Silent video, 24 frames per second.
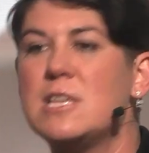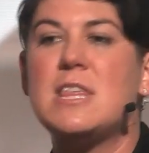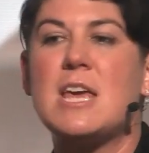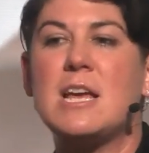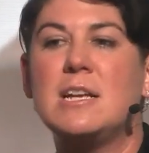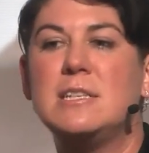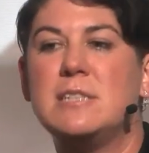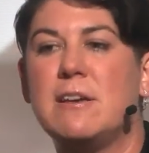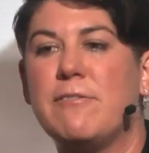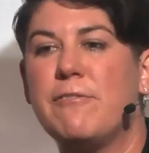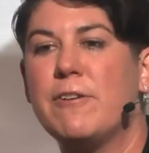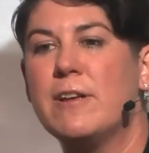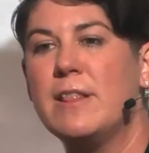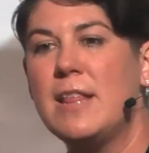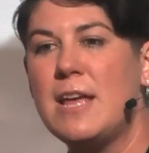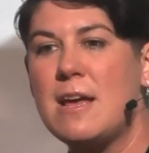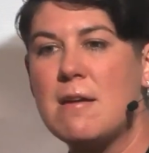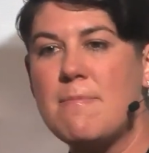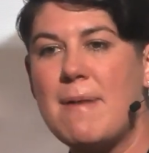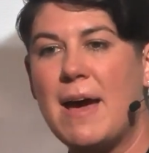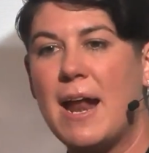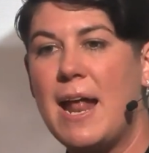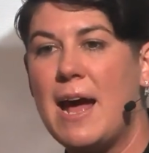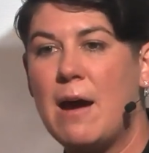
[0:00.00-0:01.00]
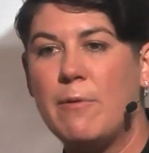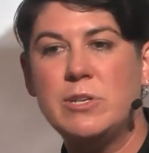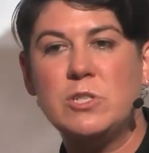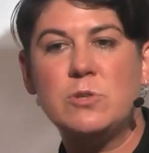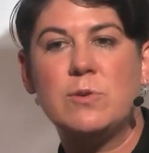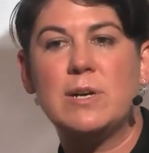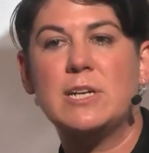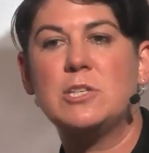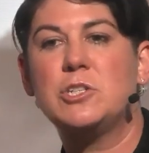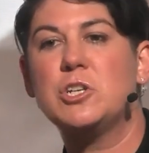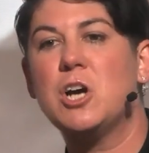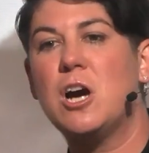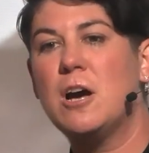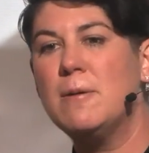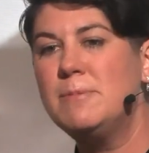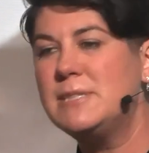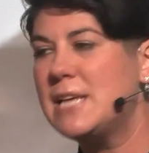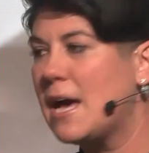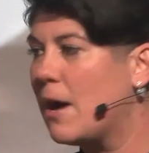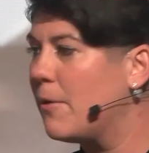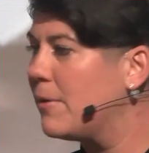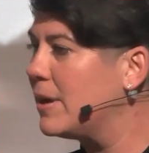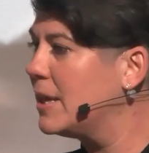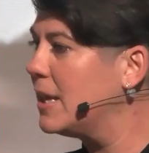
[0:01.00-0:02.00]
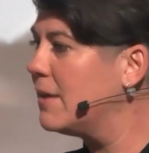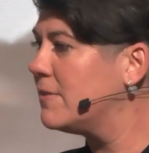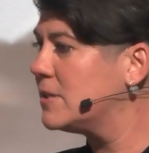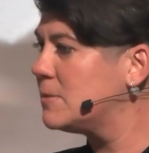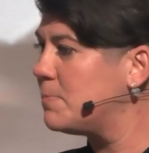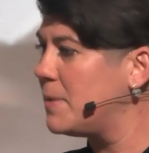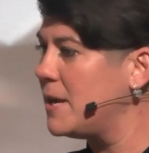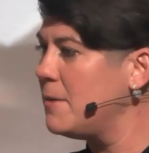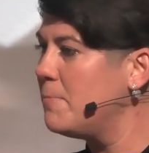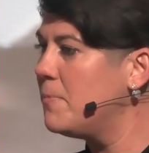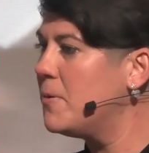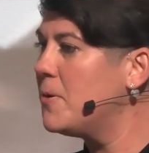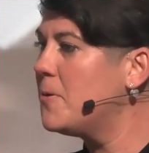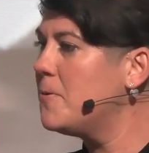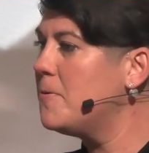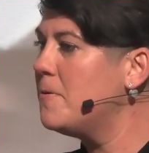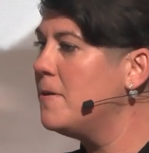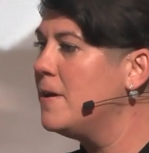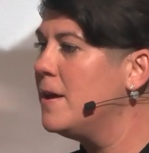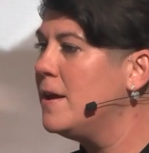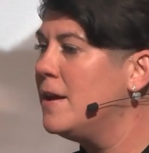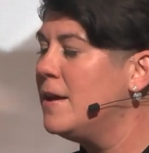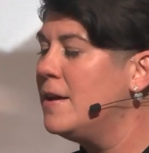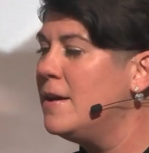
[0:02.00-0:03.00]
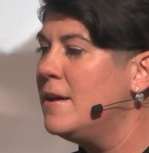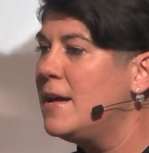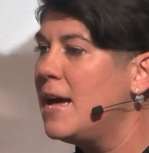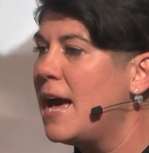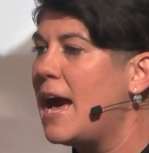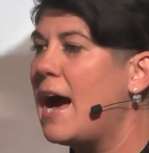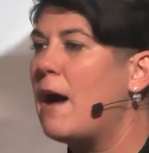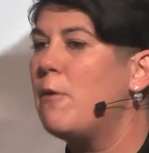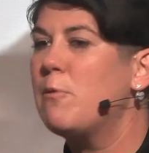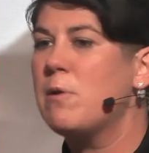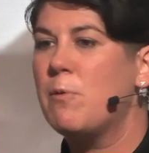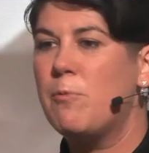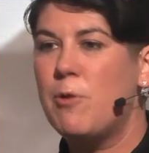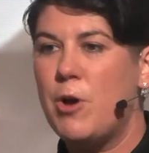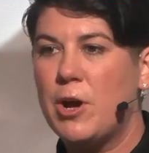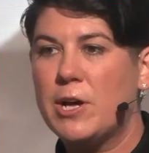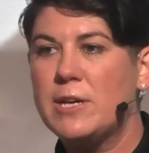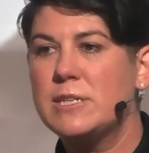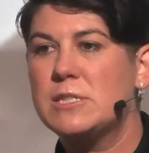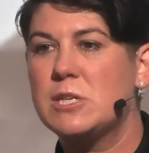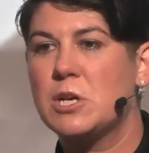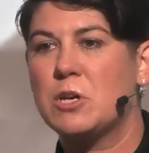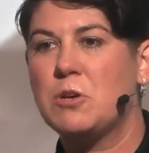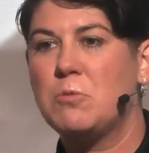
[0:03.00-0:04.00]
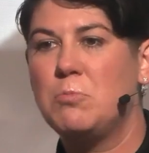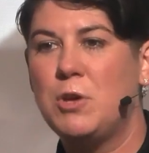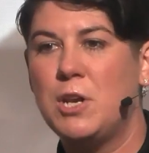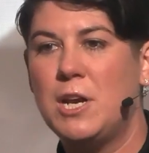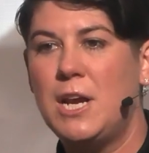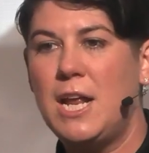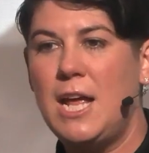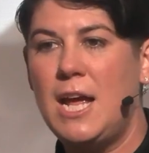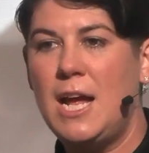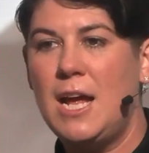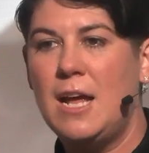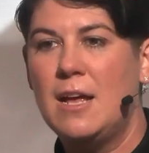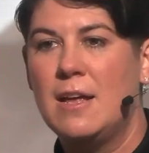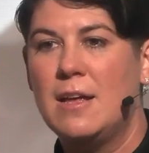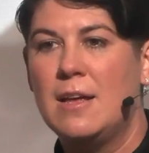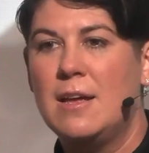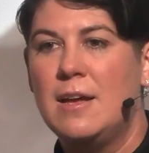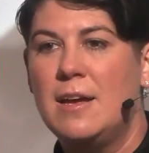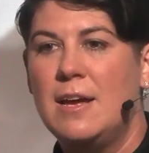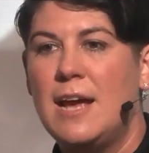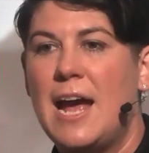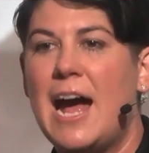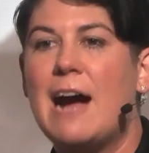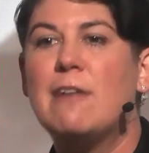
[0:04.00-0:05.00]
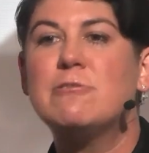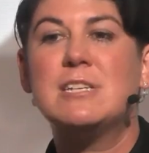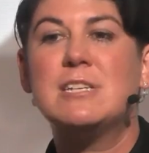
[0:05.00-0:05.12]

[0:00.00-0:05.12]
think differently about how we do our jobs, how we live as people, how we work as a community, how